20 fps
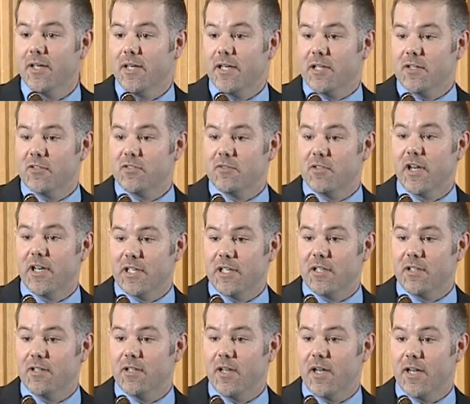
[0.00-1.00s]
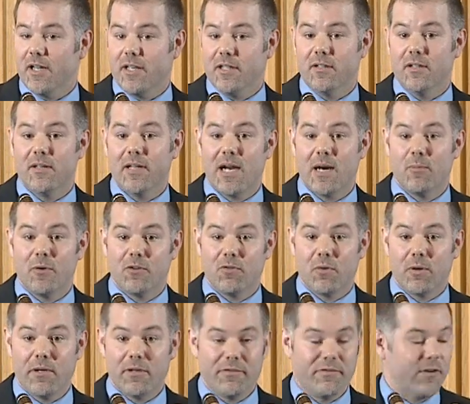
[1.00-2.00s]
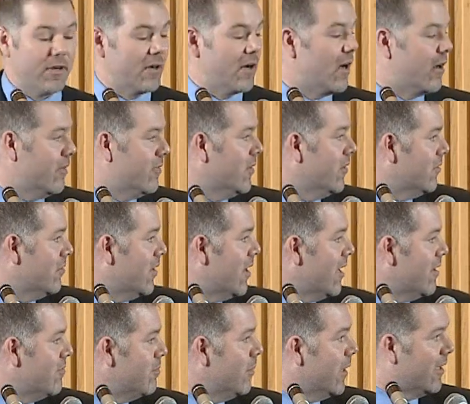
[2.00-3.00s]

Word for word: and study it in the laboratory to figure out if there's life.